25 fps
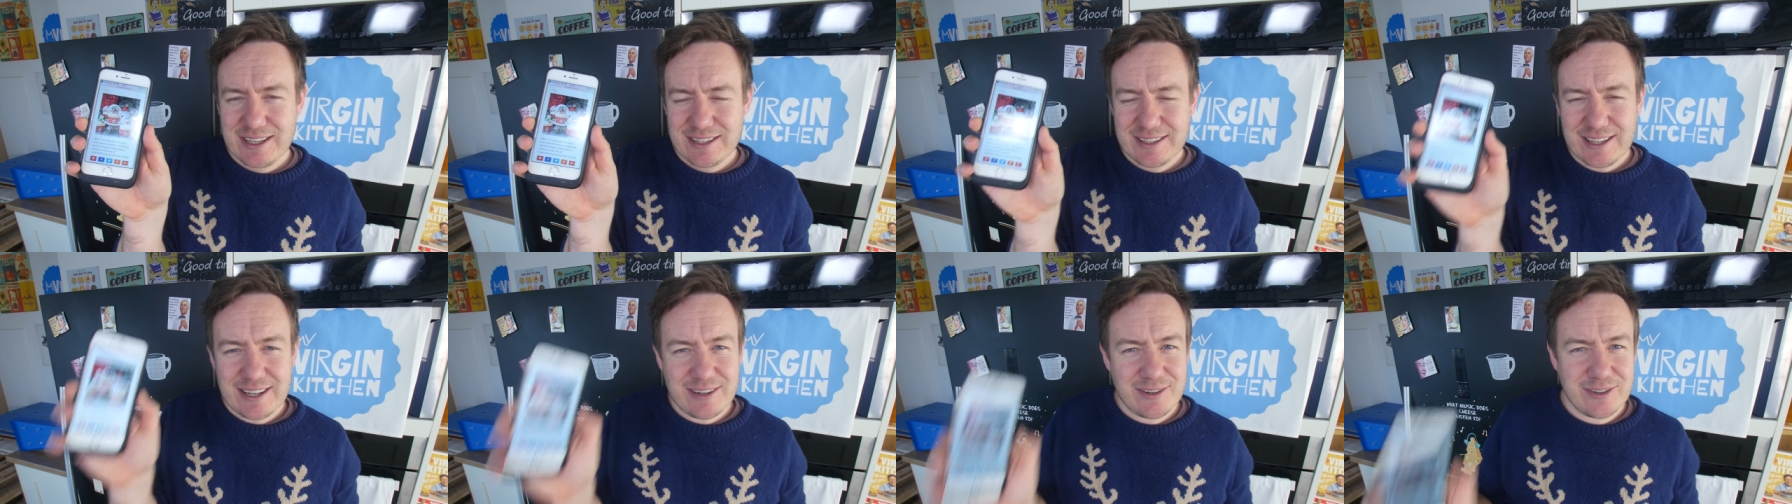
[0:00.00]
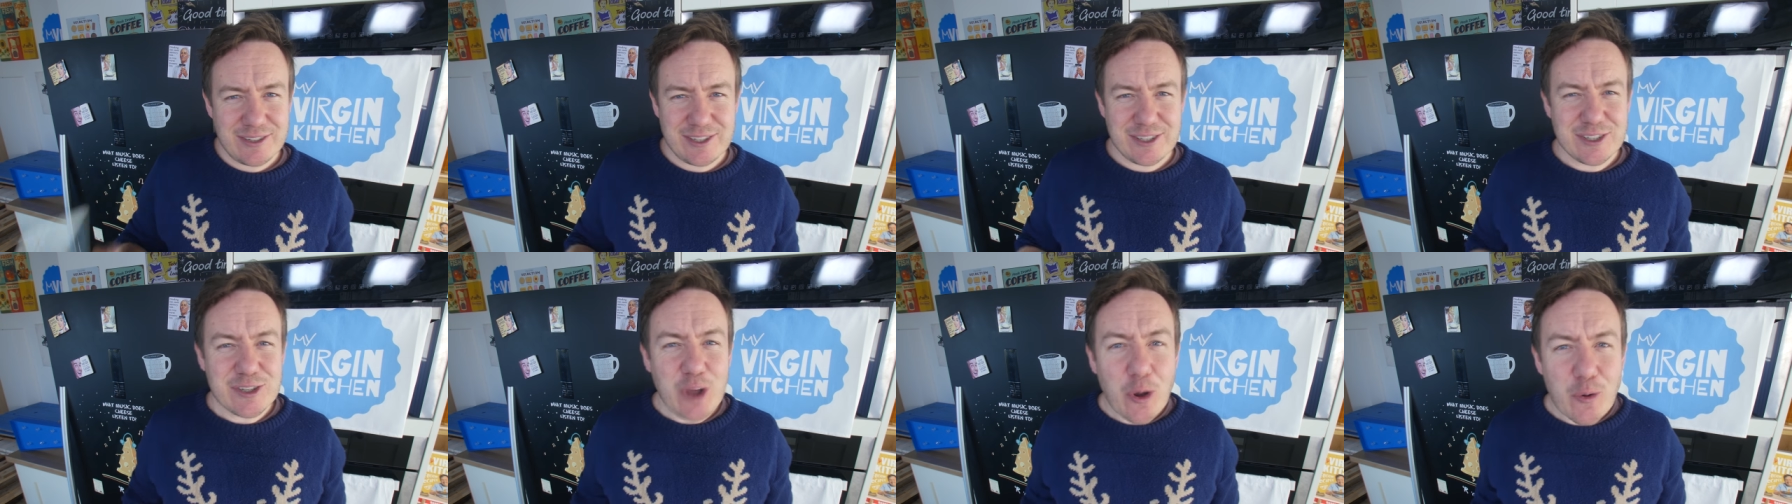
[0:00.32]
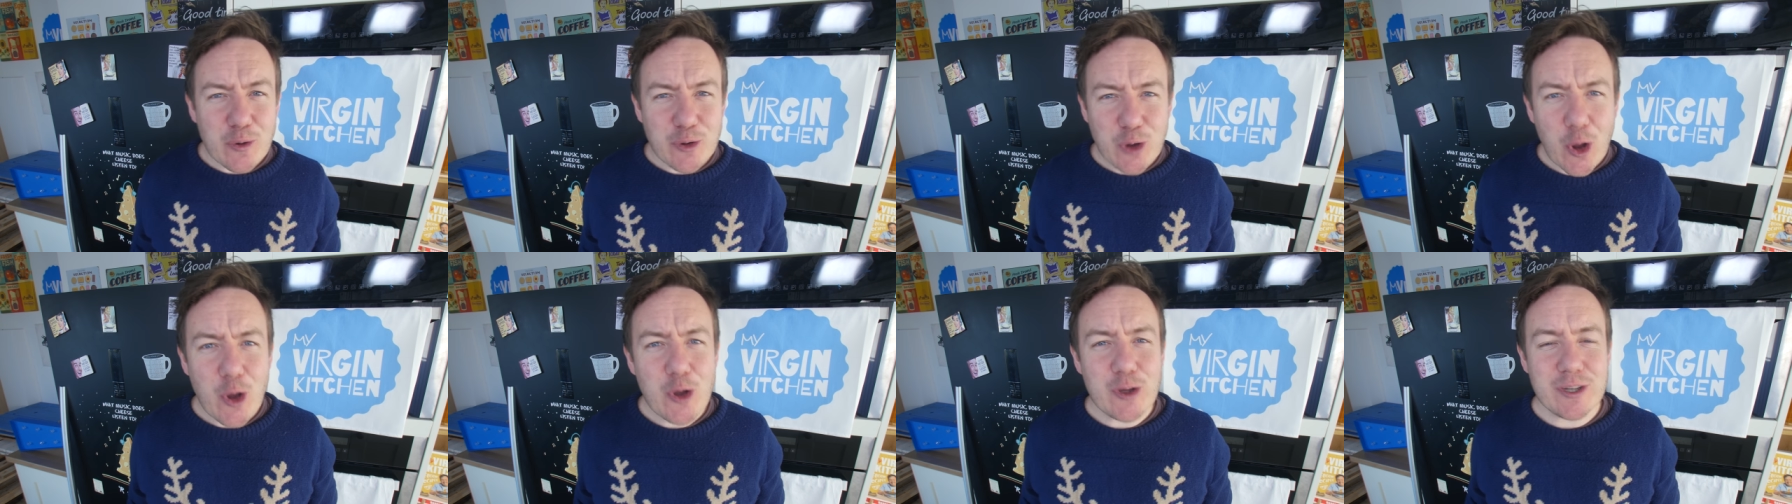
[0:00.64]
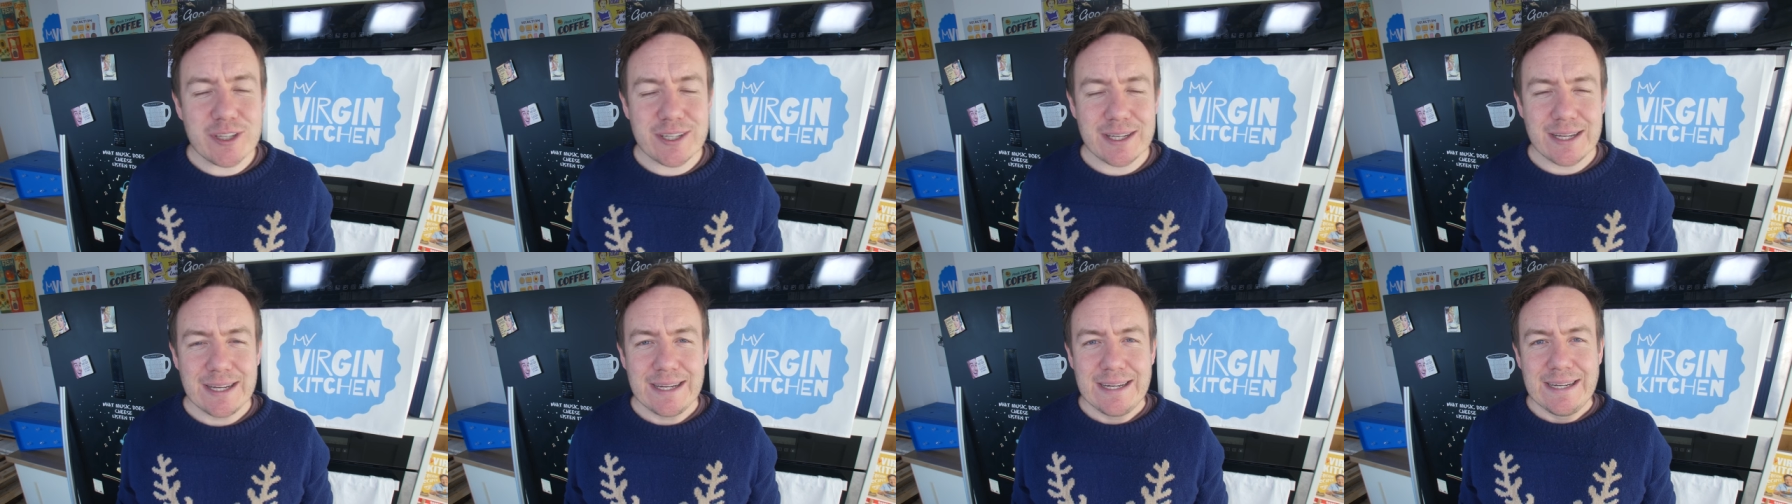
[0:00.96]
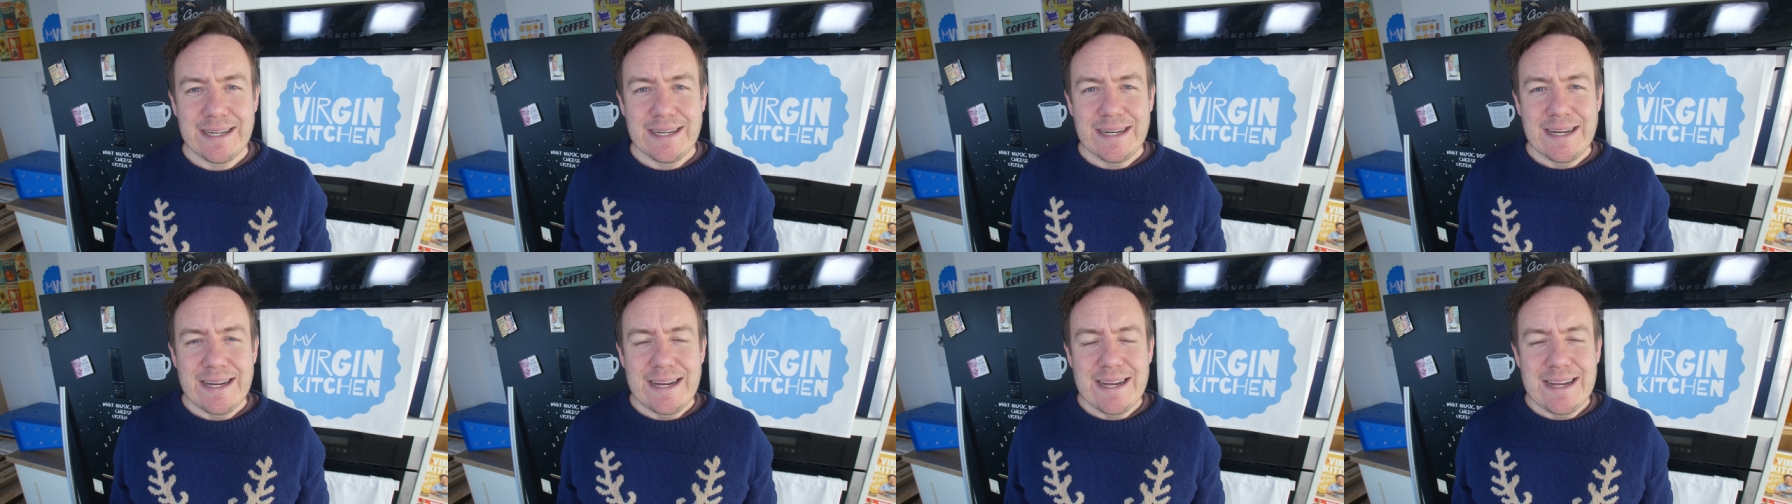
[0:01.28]
That looks so good.
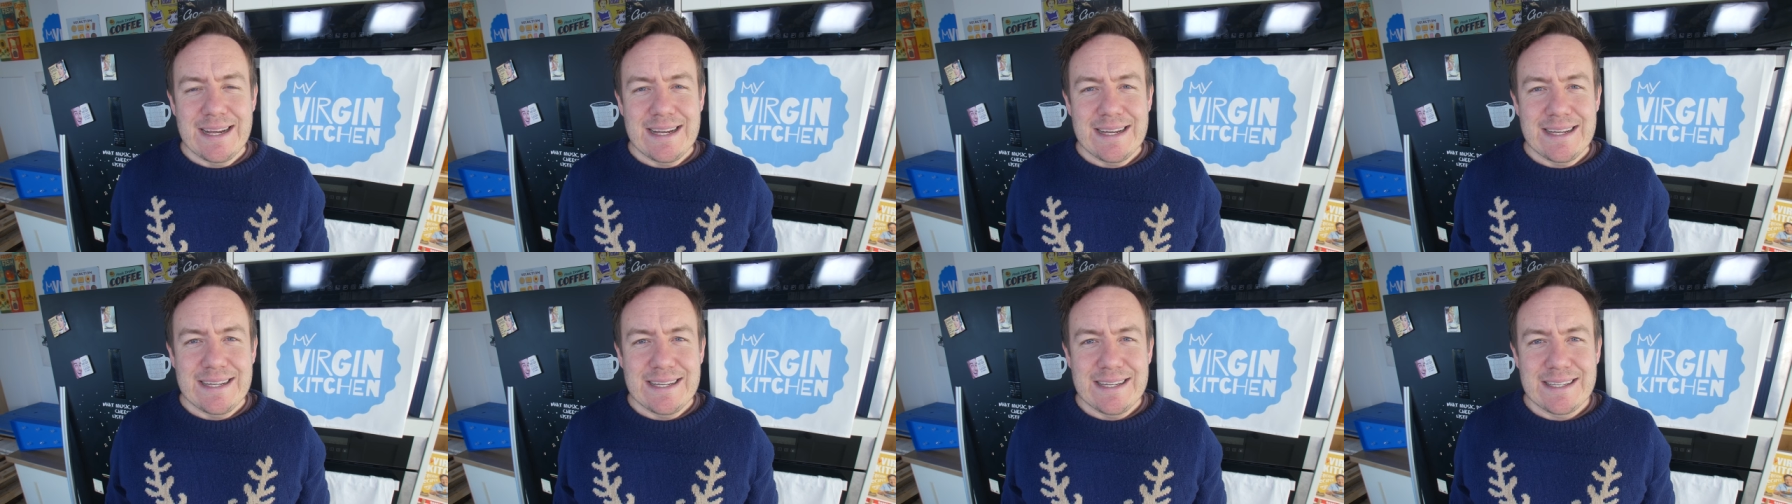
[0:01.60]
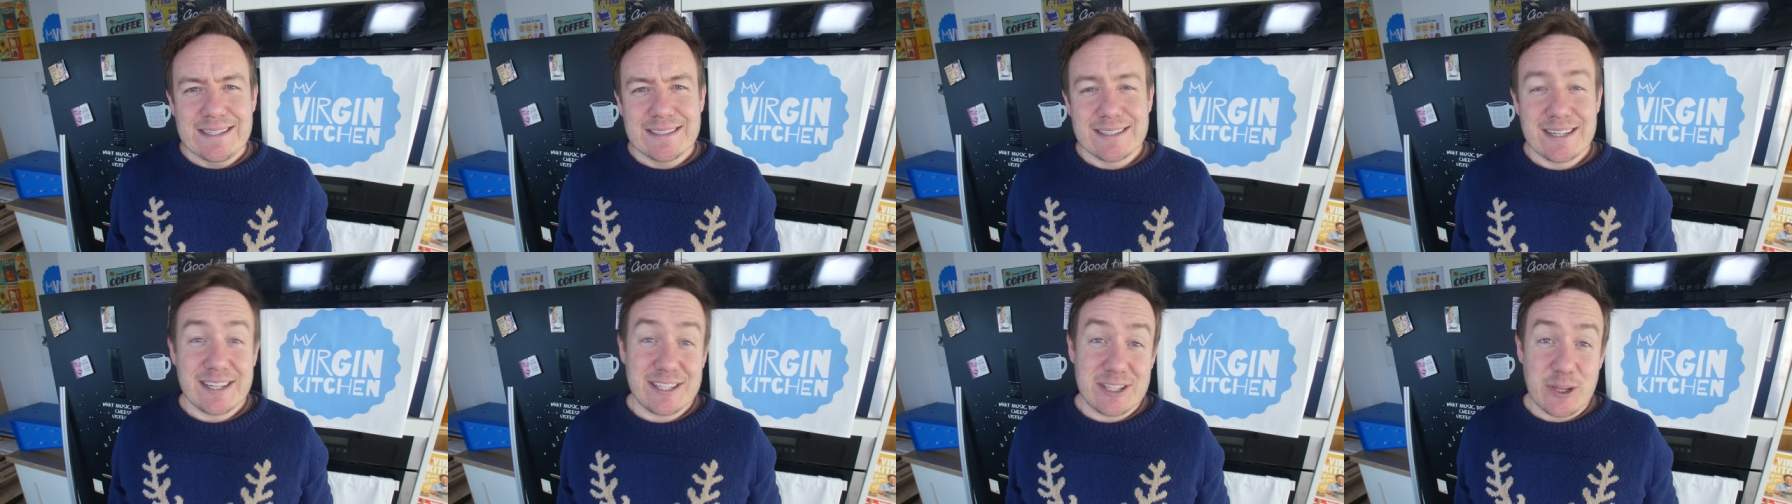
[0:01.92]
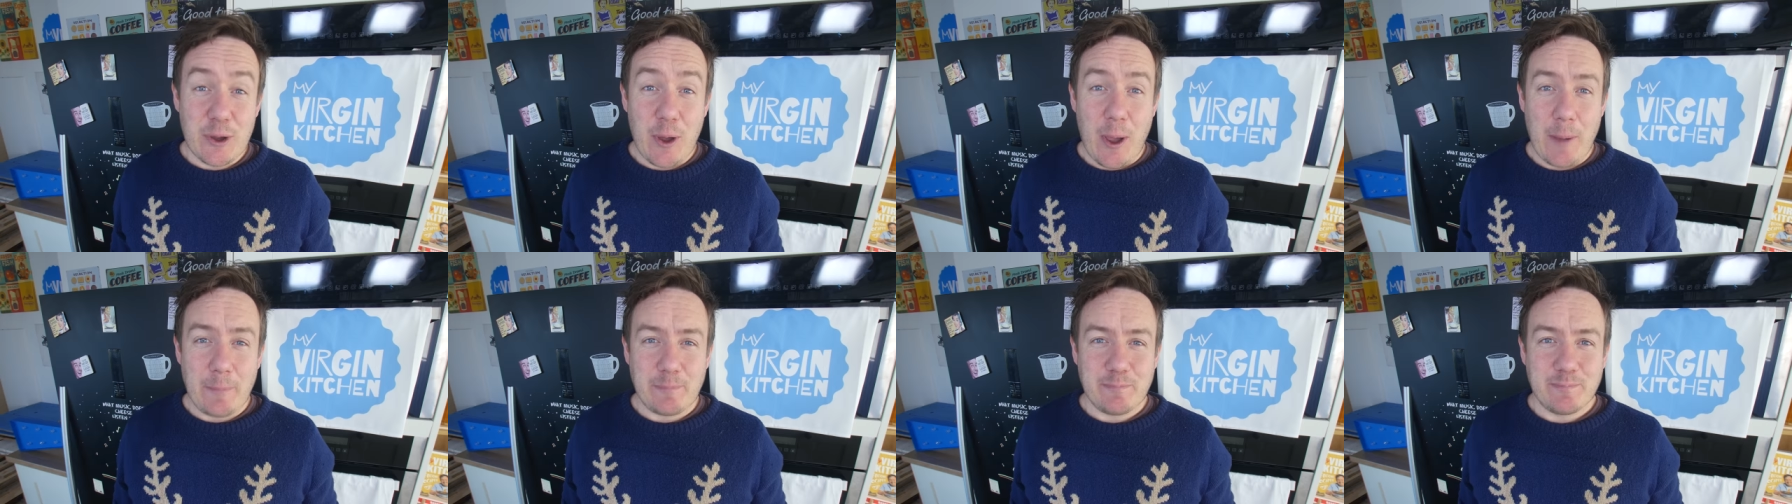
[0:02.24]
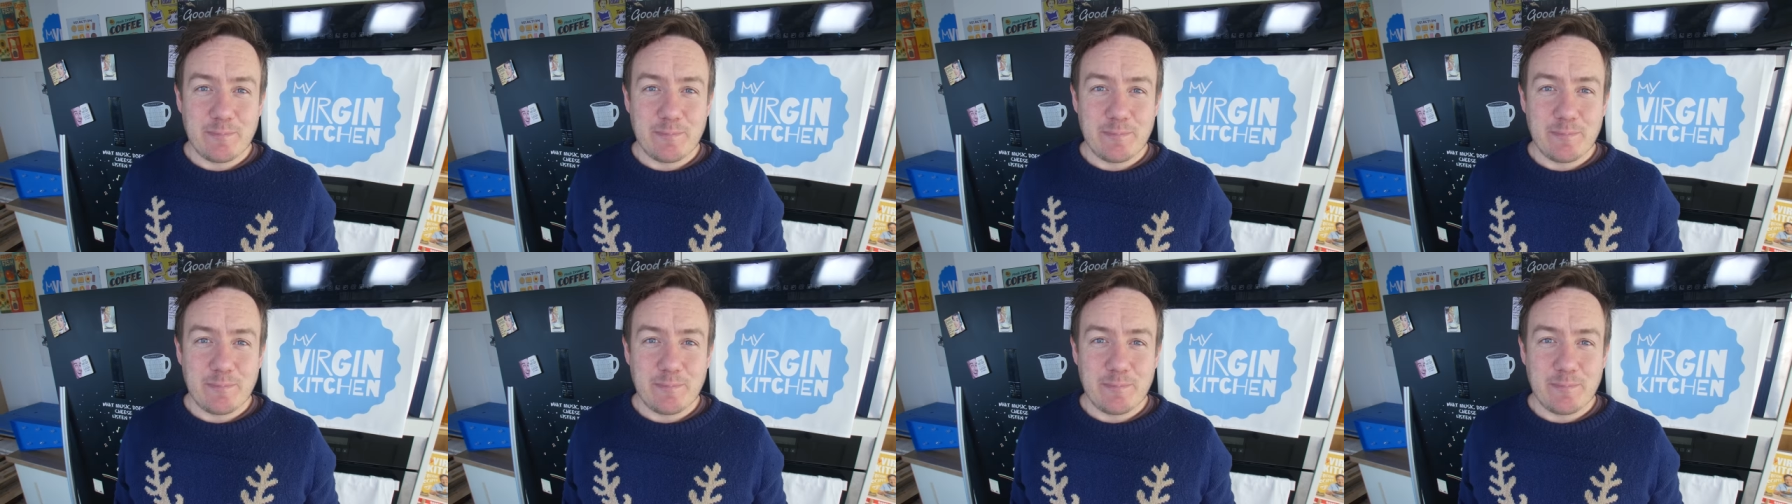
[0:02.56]
So let's do it.